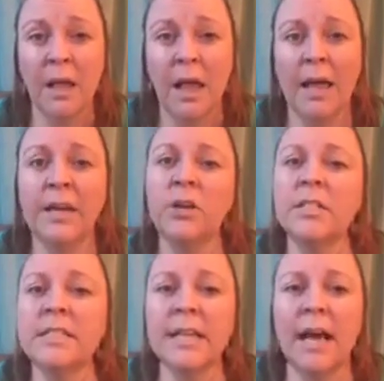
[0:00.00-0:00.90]
And here
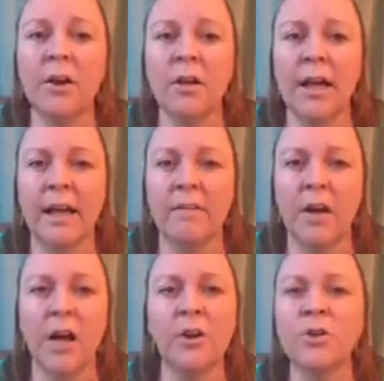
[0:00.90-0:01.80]
in Seattle, I have
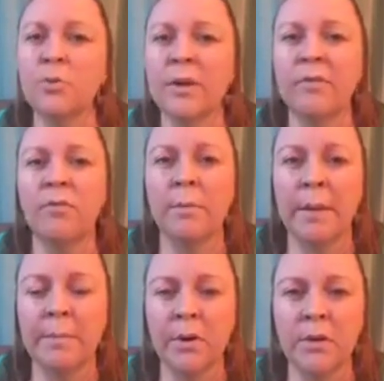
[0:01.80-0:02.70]
124
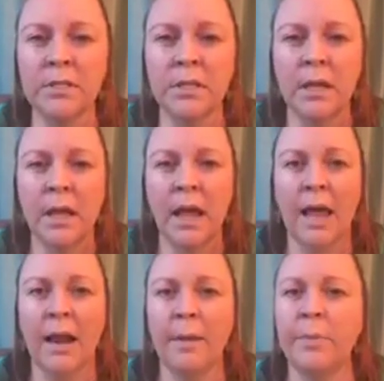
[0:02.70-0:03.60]
members,
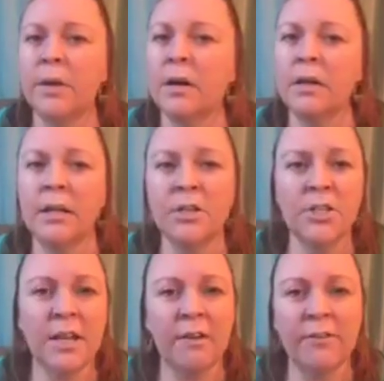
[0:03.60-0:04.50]
and I put on a
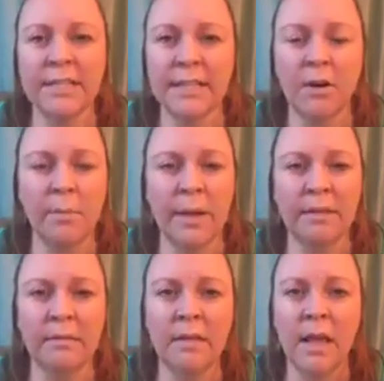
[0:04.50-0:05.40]
luncheon every single
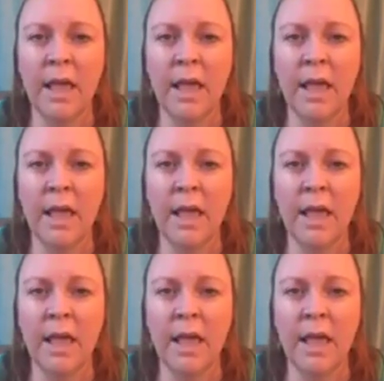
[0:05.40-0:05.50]
month.